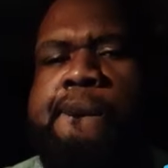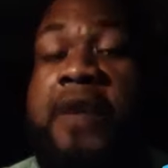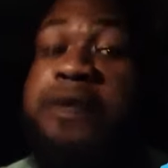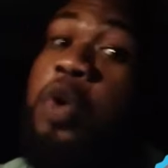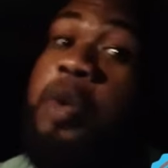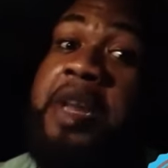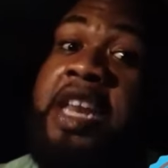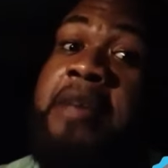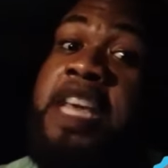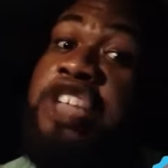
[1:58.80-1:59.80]
Food pick
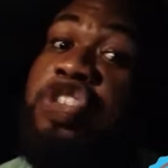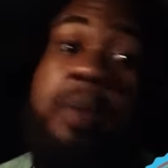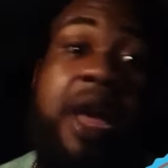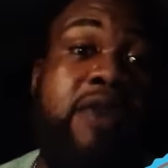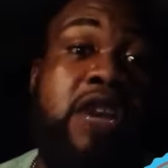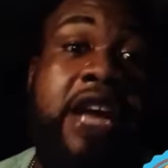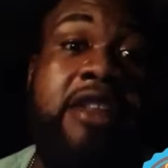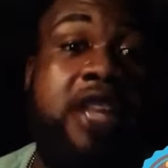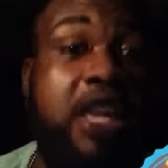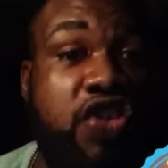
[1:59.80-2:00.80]
them eat some every
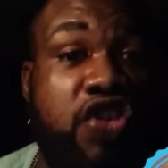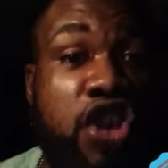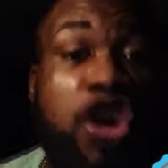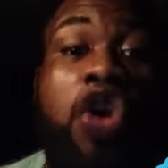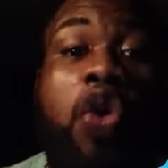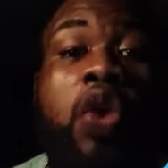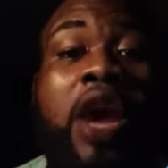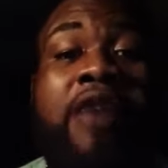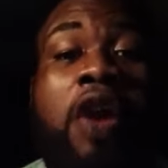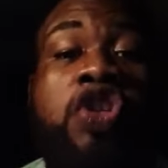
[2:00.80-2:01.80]
night. Yes, you
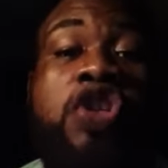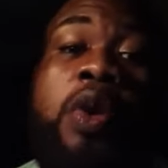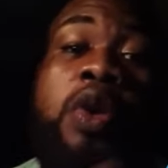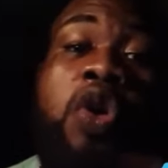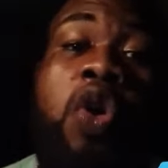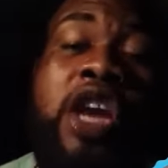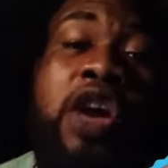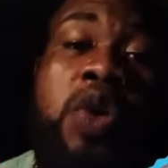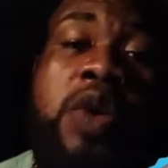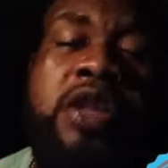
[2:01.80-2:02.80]
have a hustle where you go out there,
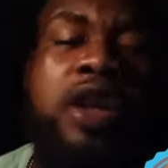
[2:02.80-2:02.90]
go do it.